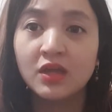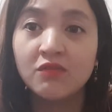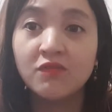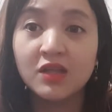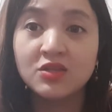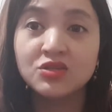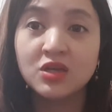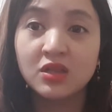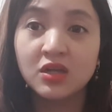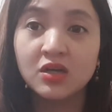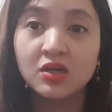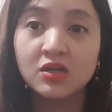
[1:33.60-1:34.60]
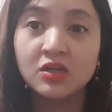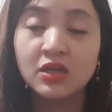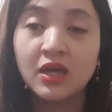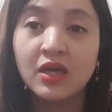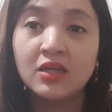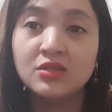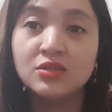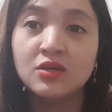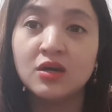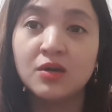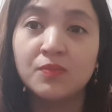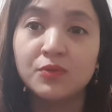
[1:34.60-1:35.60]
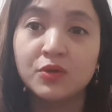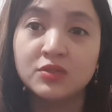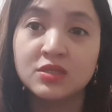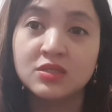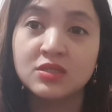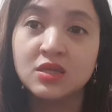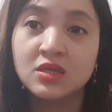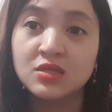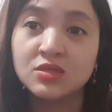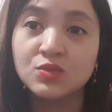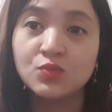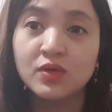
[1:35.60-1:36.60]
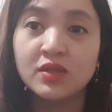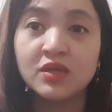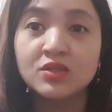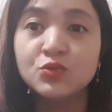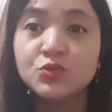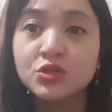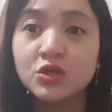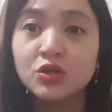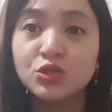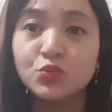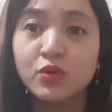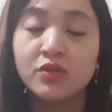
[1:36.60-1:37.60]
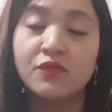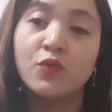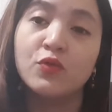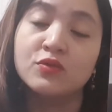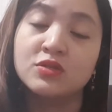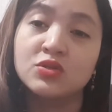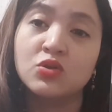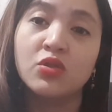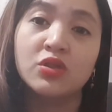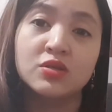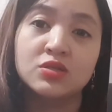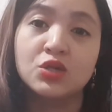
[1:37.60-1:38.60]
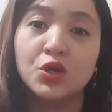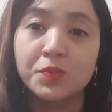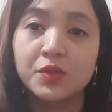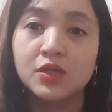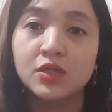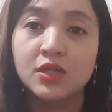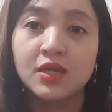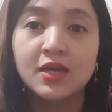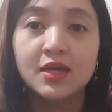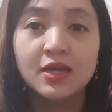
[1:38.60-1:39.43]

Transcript: evangelical and Protestants when they do church, where the focus is on the sermon.